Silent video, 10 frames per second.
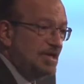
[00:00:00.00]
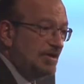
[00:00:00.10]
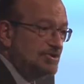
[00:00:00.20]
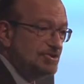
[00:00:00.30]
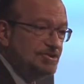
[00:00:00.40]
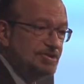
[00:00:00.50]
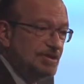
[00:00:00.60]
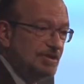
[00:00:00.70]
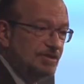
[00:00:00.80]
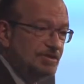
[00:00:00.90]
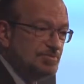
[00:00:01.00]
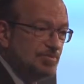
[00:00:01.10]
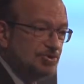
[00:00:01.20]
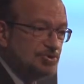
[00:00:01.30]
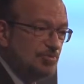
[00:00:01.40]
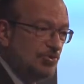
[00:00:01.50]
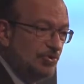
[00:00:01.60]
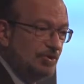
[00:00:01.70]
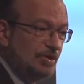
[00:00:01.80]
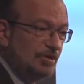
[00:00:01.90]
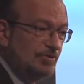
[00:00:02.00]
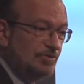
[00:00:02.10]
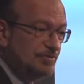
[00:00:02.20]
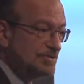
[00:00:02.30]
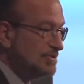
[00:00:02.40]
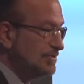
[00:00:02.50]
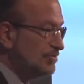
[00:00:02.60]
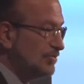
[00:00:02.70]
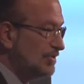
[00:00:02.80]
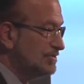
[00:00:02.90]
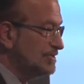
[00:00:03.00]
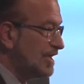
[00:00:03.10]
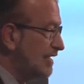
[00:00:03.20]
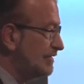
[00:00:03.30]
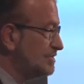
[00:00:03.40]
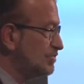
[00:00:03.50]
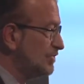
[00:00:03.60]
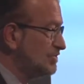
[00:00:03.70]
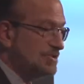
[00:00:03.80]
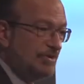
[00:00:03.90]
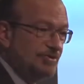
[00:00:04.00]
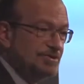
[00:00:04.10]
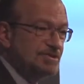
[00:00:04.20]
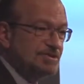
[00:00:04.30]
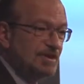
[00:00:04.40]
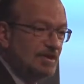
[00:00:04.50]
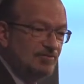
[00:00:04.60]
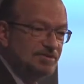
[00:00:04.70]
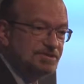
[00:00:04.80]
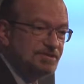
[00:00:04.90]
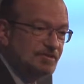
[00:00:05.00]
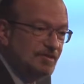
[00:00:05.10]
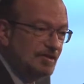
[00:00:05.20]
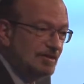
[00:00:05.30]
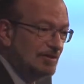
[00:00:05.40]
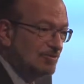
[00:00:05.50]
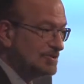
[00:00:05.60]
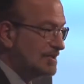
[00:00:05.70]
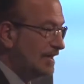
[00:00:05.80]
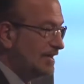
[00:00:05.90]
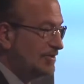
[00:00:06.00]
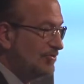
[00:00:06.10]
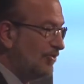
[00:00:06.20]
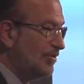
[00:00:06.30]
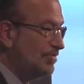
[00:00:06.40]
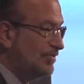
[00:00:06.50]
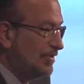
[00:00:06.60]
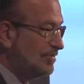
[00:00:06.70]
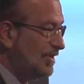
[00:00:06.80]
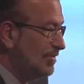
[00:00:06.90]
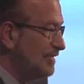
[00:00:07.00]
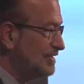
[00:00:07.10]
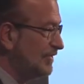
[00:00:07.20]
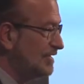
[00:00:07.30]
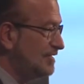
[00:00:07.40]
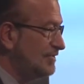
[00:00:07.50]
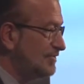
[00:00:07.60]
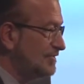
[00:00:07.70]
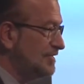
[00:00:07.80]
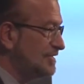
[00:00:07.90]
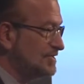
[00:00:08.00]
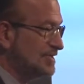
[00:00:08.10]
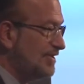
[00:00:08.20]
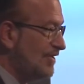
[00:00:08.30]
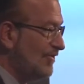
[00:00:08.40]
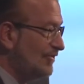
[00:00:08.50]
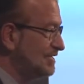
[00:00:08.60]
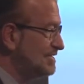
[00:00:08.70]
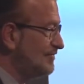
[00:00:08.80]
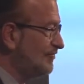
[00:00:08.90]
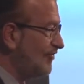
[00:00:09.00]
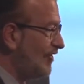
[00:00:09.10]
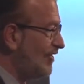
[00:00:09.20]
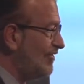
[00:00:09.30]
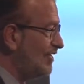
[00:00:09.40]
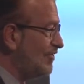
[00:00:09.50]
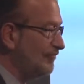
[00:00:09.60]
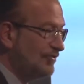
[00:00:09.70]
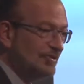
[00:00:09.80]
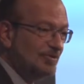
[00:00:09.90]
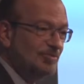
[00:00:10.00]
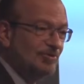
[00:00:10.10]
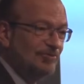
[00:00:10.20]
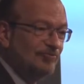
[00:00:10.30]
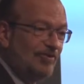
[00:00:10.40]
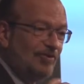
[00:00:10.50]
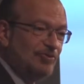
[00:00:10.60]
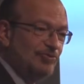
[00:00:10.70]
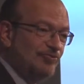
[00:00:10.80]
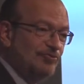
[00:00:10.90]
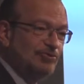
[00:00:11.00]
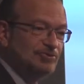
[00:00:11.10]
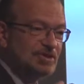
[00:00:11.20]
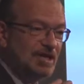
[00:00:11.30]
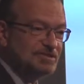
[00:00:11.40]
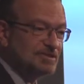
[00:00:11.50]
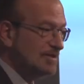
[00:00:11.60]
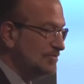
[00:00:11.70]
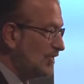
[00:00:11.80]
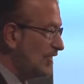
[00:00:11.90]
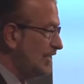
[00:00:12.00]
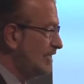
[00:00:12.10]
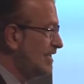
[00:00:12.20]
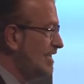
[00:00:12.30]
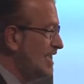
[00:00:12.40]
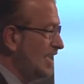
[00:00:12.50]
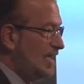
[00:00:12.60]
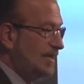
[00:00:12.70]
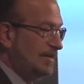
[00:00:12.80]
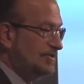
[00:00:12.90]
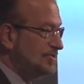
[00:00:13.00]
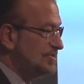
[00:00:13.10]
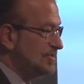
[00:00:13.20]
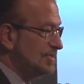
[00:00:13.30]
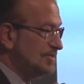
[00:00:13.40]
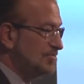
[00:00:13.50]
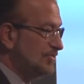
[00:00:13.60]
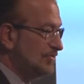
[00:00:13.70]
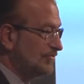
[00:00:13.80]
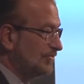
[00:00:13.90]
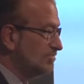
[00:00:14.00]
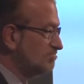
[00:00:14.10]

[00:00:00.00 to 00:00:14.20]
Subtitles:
Argentina is much more than University of Buenos Aires. Buenos Aires is a lovely city. It looks like Europe maybe 20, 30 years ago. It's very comfortable, very good food, excellent wine, and Argentina is beautiful.